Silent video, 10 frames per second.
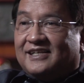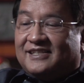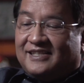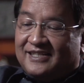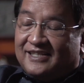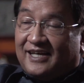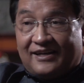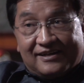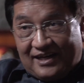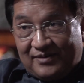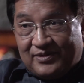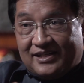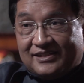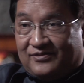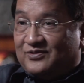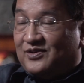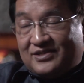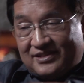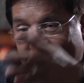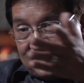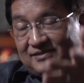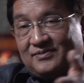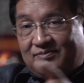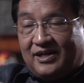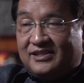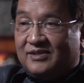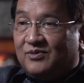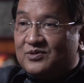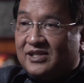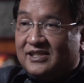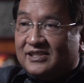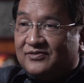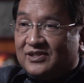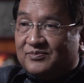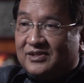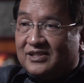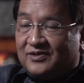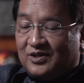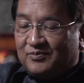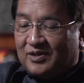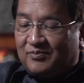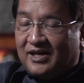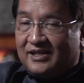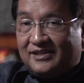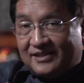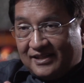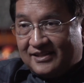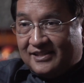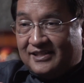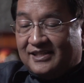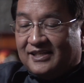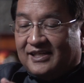The economic, of course, embodied mostly in the Philippine Development Plan, and then the